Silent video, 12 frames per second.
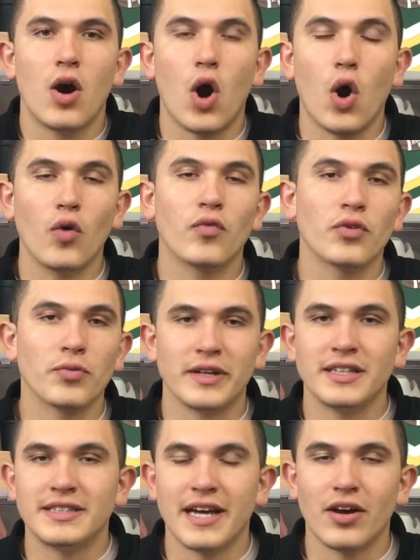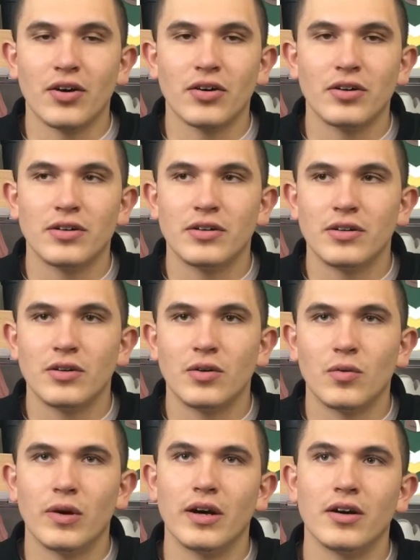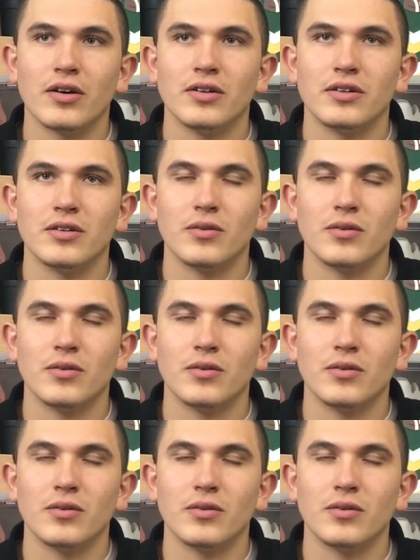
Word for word: over retail. Well,